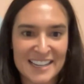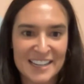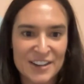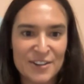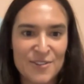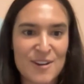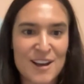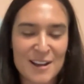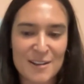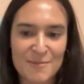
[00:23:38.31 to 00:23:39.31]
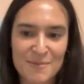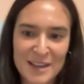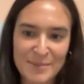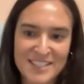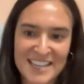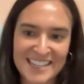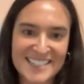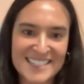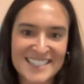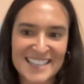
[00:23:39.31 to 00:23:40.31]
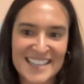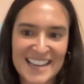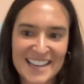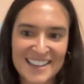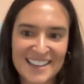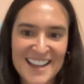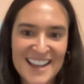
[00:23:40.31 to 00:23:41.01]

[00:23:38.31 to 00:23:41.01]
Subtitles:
And I know I'm excited to see that